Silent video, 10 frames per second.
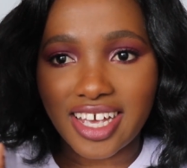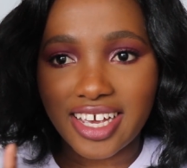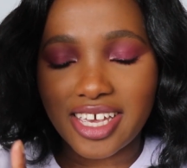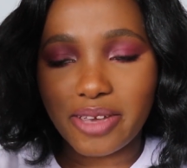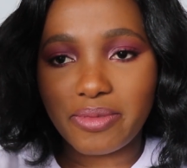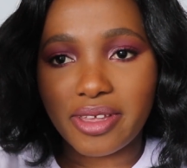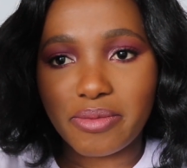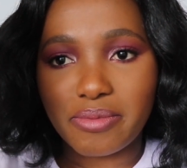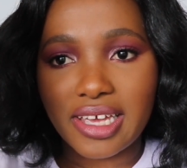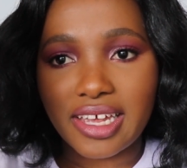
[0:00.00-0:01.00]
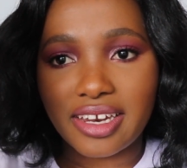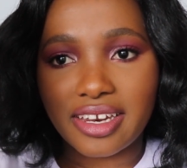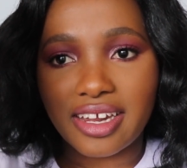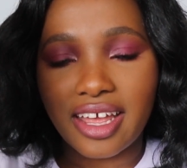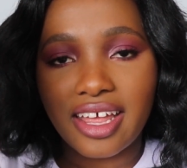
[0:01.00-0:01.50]
I keep them
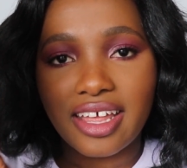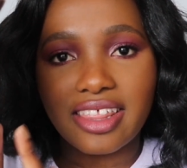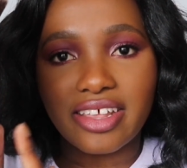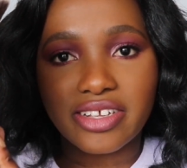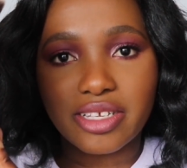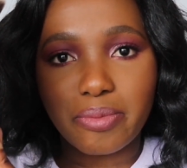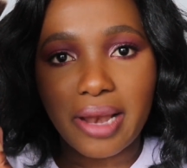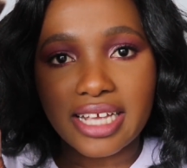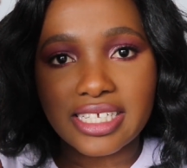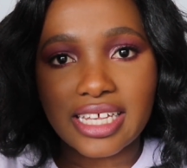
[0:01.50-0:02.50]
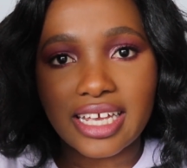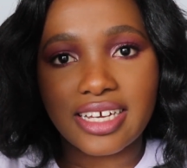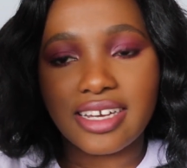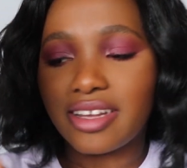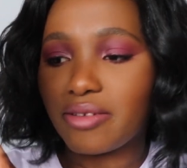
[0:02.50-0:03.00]
in this
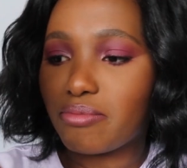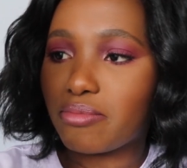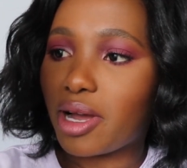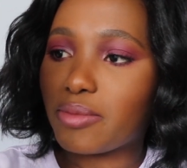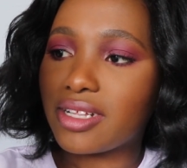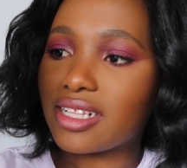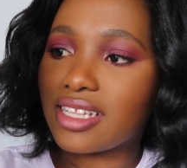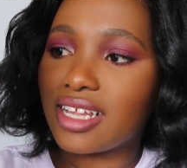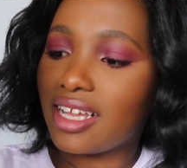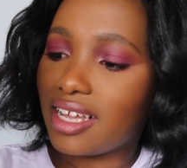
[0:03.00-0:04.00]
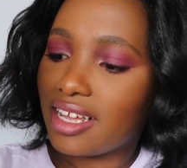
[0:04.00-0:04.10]
plastic marble